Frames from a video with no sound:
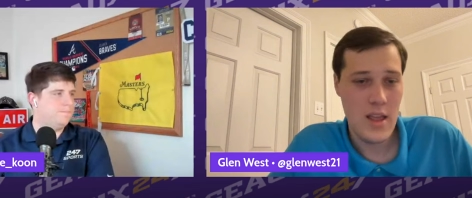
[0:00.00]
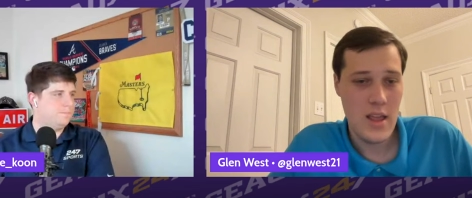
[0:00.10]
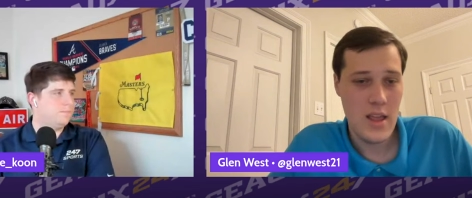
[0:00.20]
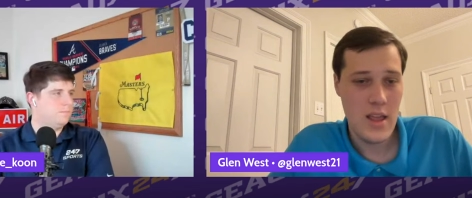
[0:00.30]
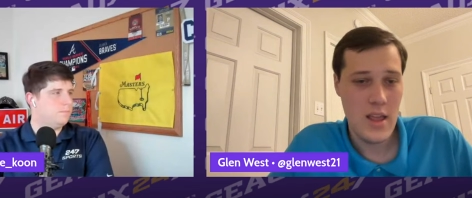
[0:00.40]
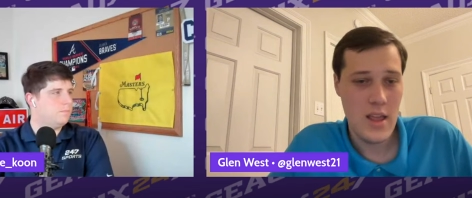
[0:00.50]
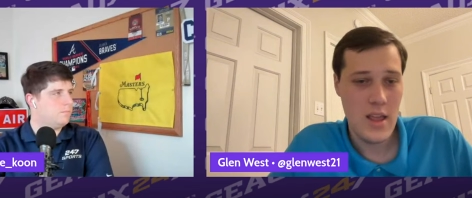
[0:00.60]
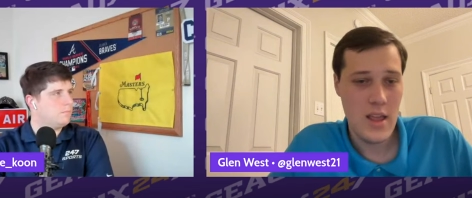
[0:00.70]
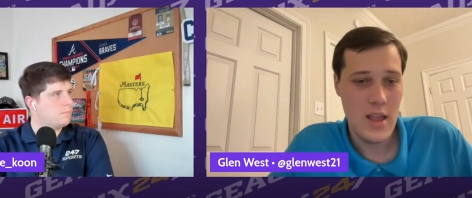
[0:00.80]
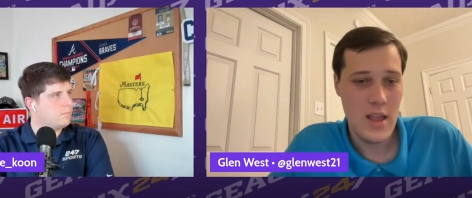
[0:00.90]
Speaker 1: uh,
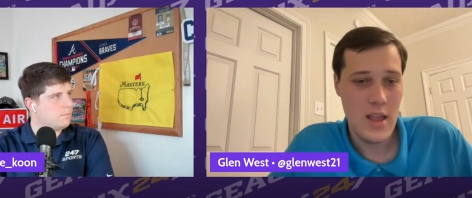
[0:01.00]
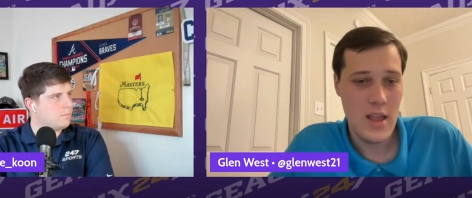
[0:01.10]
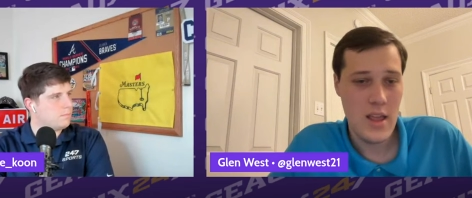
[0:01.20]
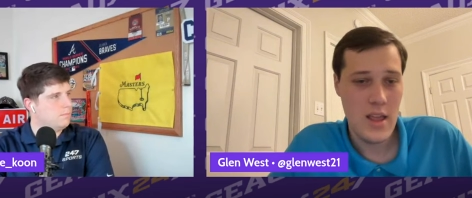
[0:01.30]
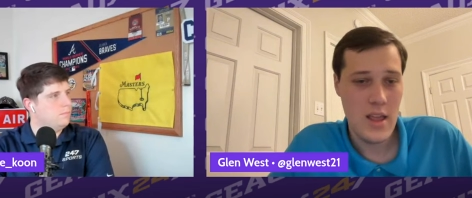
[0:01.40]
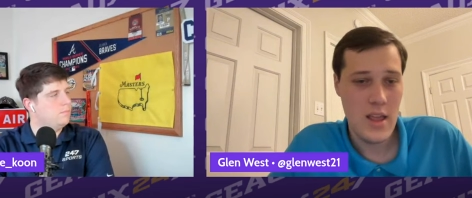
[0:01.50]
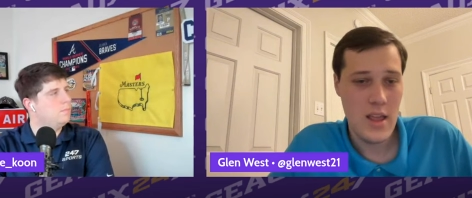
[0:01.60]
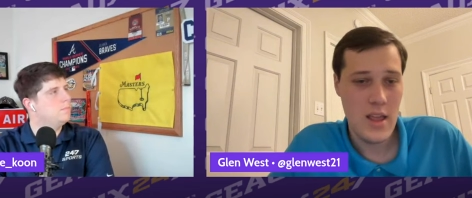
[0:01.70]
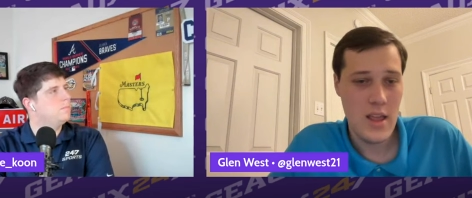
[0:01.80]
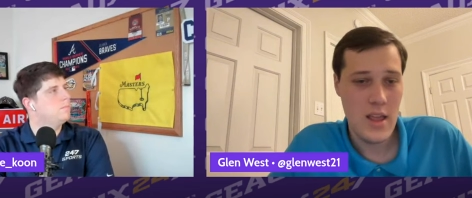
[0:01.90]
an opponent that,
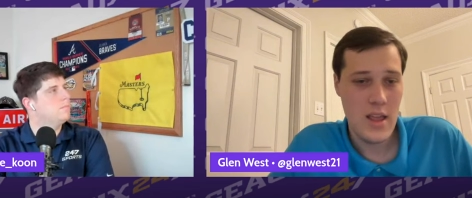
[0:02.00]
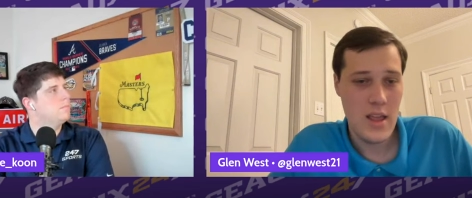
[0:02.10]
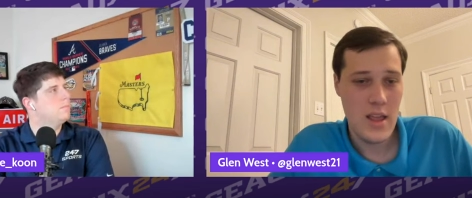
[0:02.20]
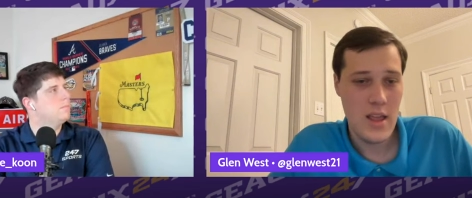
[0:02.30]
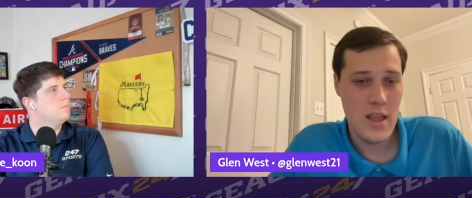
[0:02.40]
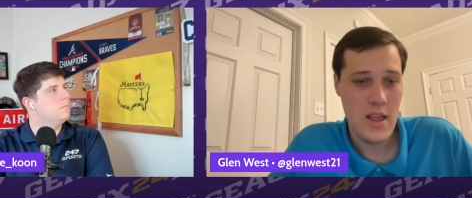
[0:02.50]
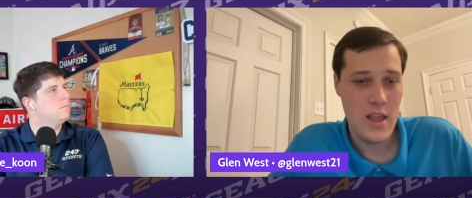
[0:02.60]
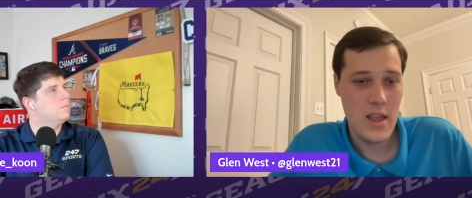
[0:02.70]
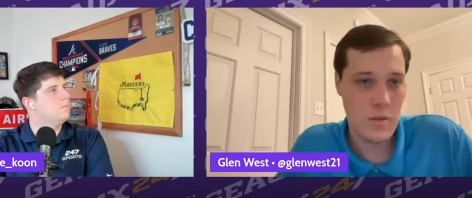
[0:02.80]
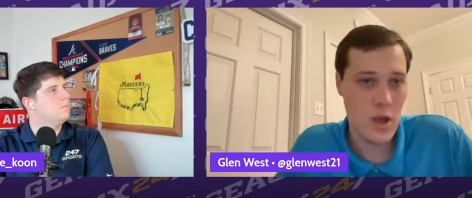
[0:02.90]
you know, absolutely
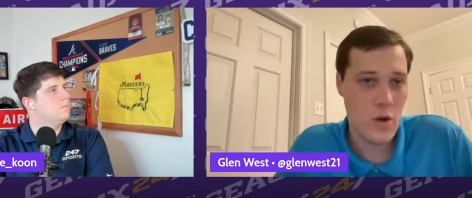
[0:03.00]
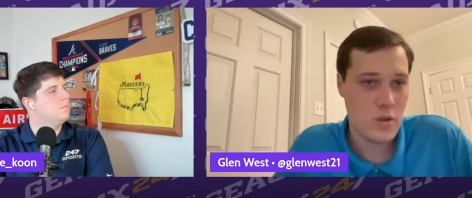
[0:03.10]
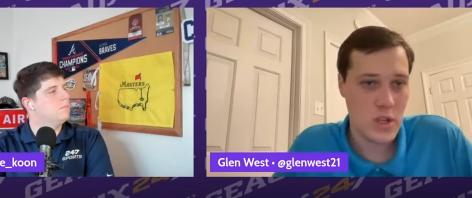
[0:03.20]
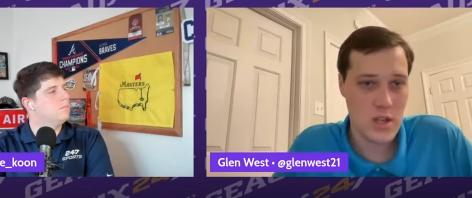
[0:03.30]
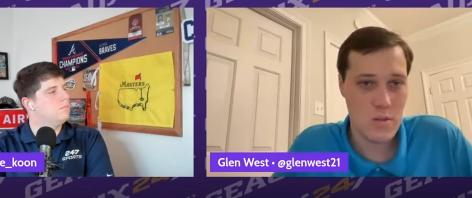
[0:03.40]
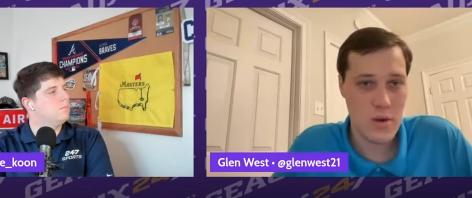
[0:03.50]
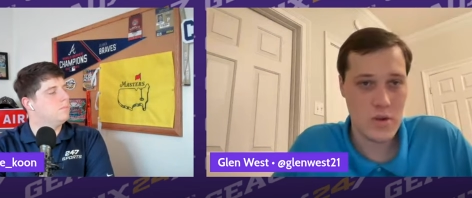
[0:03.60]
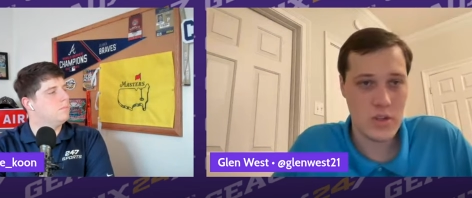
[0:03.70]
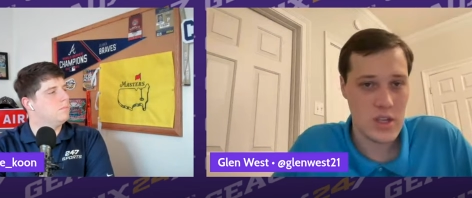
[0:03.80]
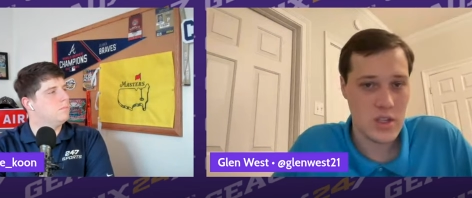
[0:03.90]
expects to be hosting in the
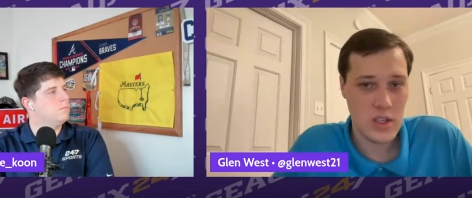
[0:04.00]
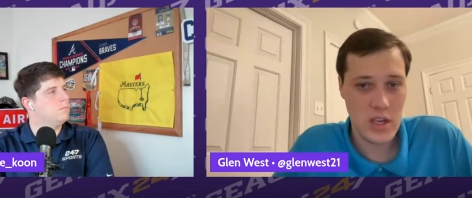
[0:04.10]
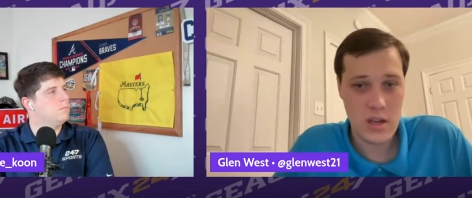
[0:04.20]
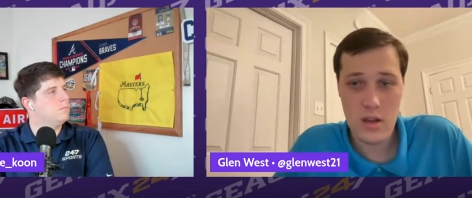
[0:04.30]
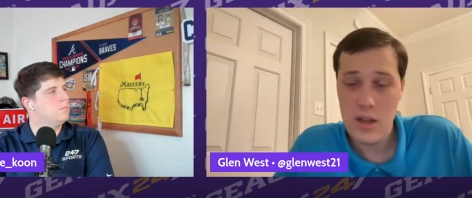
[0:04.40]
postseason, and